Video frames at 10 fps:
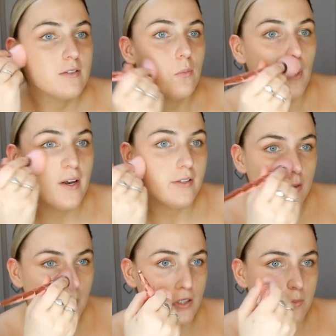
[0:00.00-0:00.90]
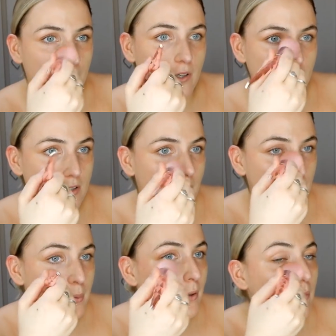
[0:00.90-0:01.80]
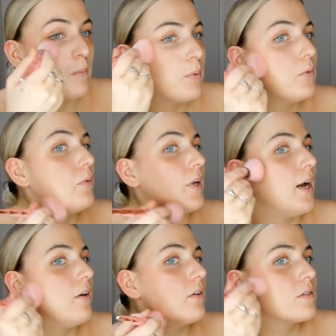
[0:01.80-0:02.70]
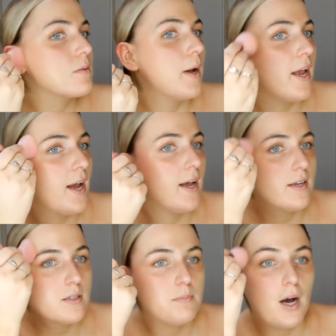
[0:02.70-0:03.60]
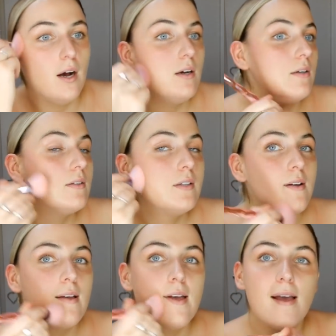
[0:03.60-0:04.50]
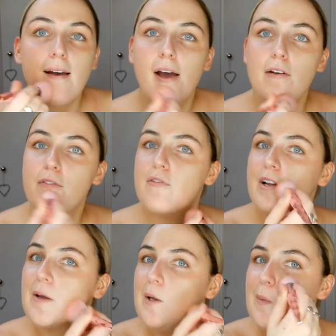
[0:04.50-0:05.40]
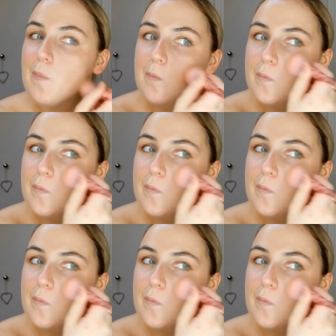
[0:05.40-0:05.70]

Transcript: way too much product I pulled out onto my hand, but hopefully